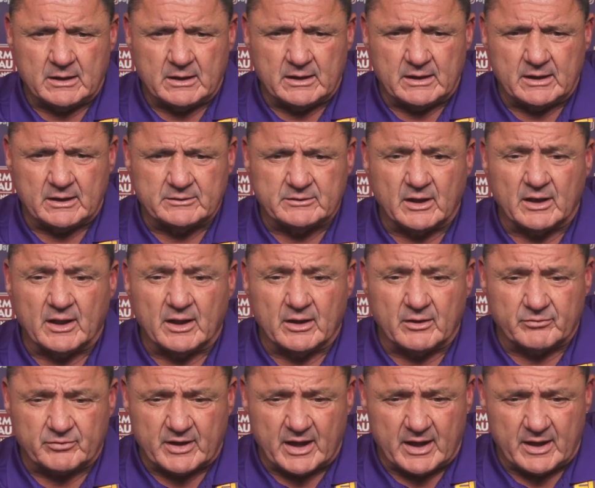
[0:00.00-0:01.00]
delay
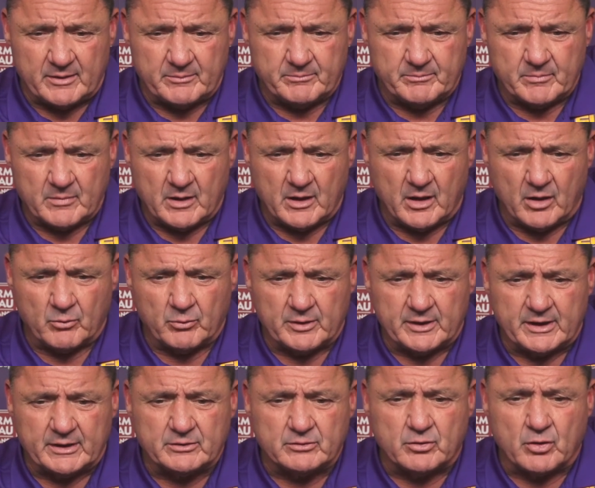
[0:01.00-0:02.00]
of game. We
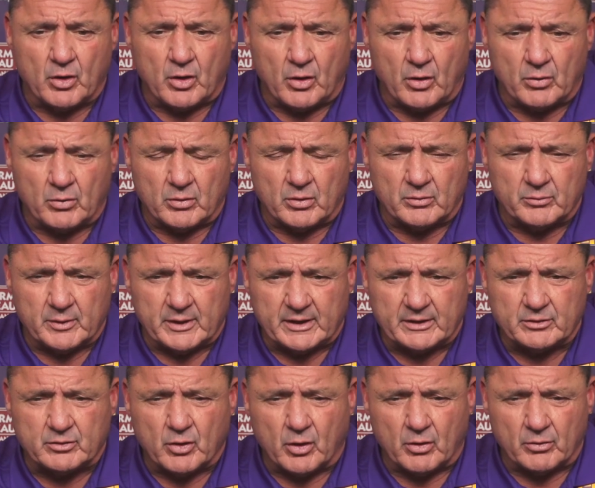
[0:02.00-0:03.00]
didn't call
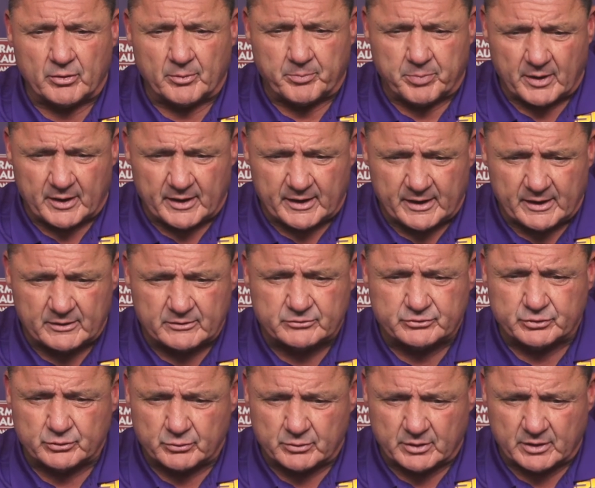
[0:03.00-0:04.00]
the play in
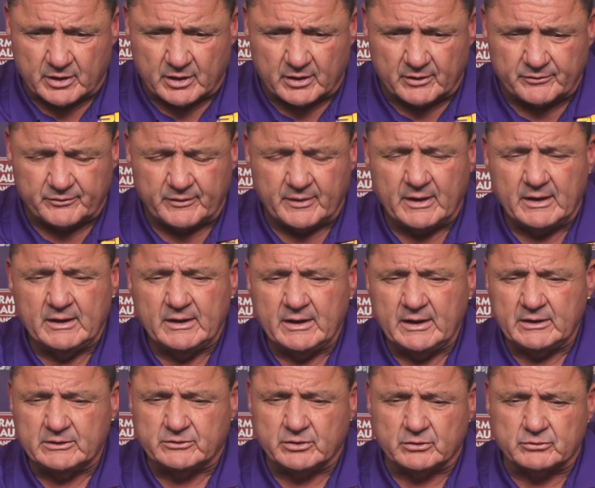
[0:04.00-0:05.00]
soon enough.
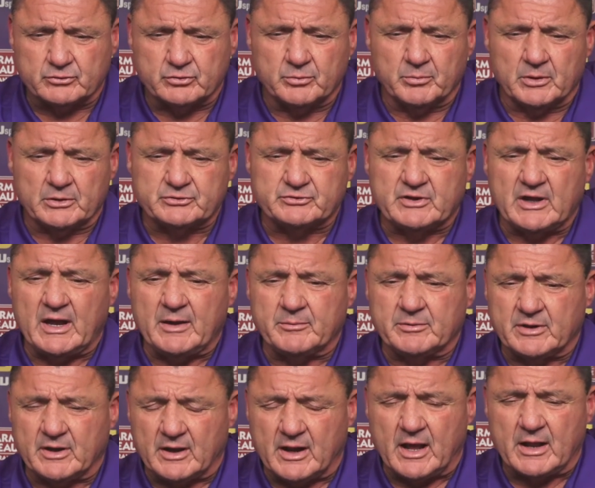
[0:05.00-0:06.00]
He took too much time at
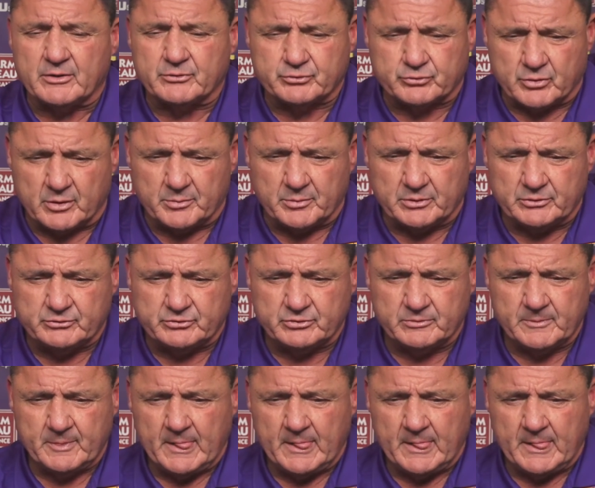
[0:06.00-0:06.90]
the line of scrimmage.